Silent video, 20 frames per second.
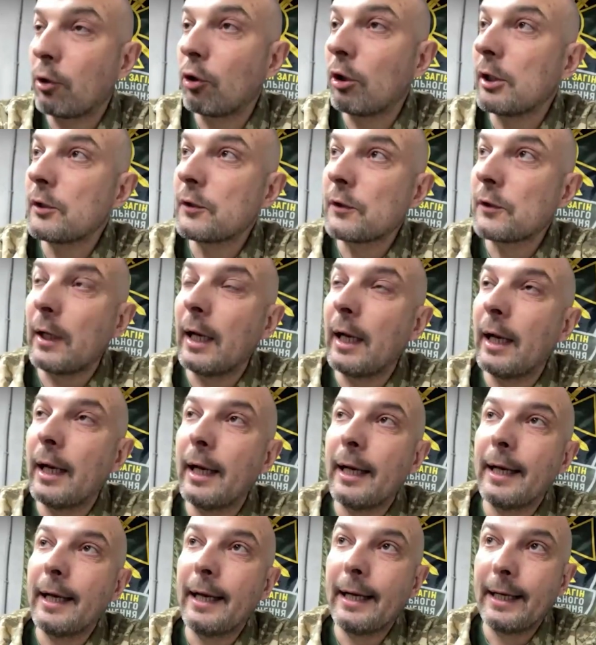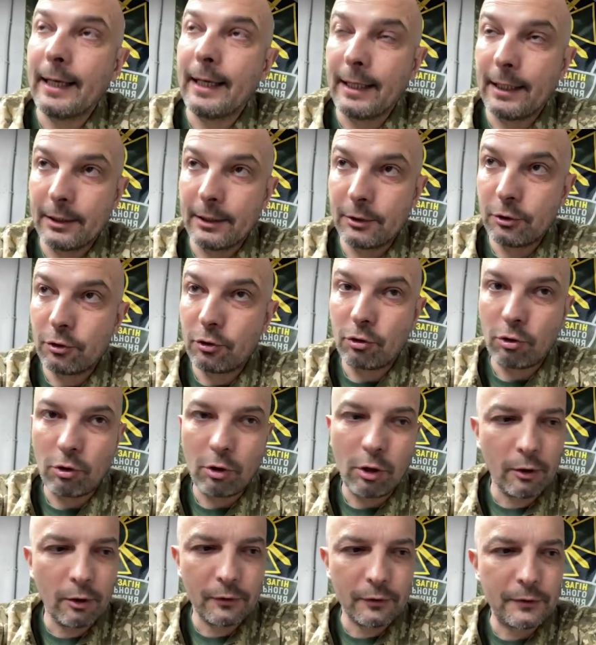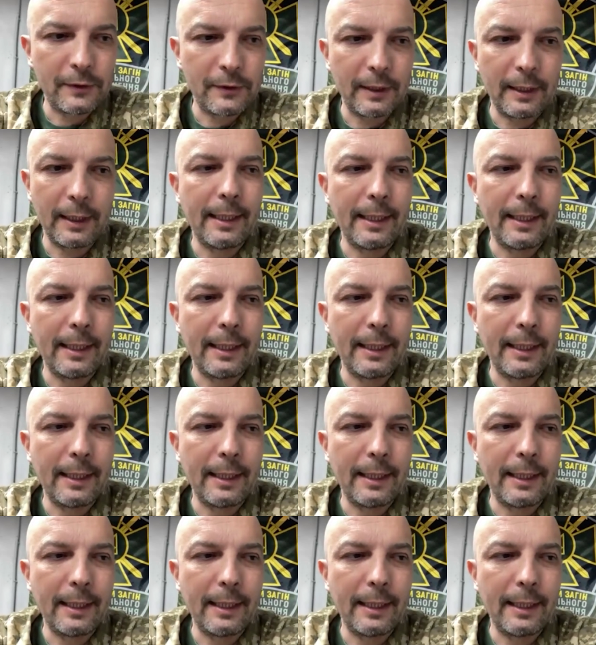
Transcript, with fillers: because uh, drones